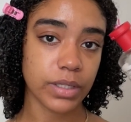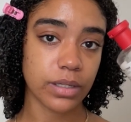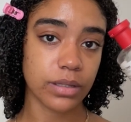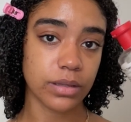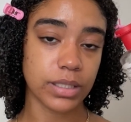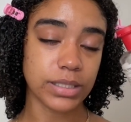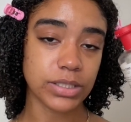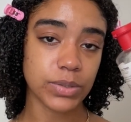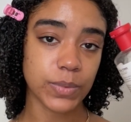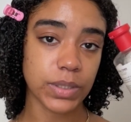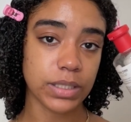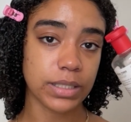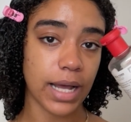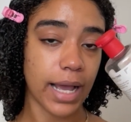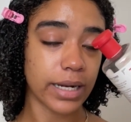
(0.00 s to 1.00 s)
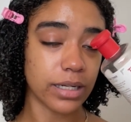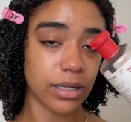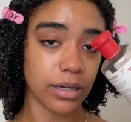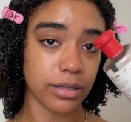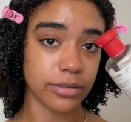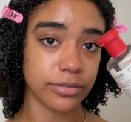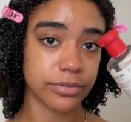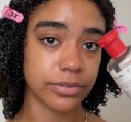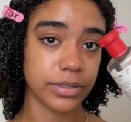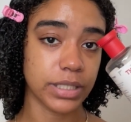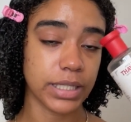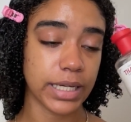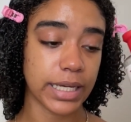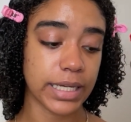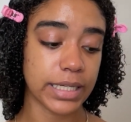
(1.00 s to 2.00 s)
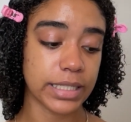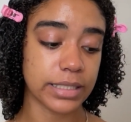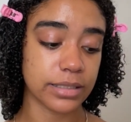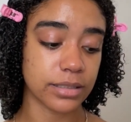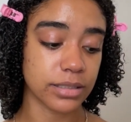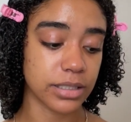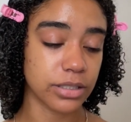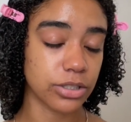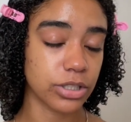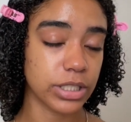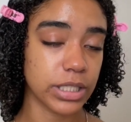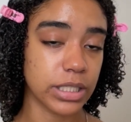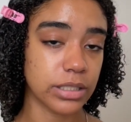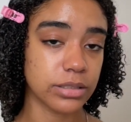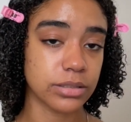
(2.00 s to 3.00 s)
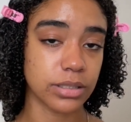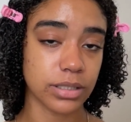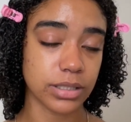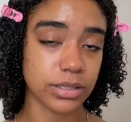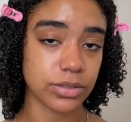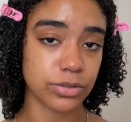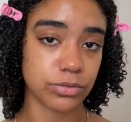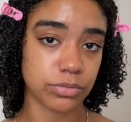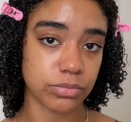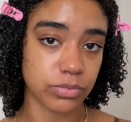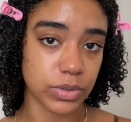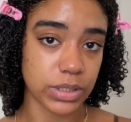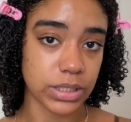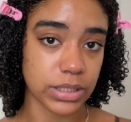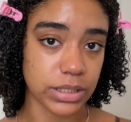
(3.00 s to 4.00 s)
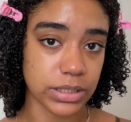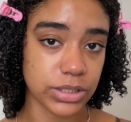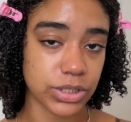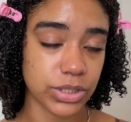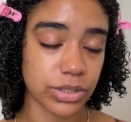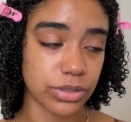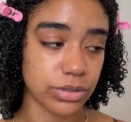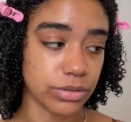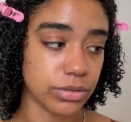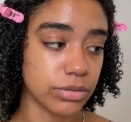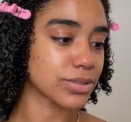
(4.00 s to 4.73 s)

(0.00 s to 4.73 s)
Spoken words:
this one I love. It literally does what it needs to do.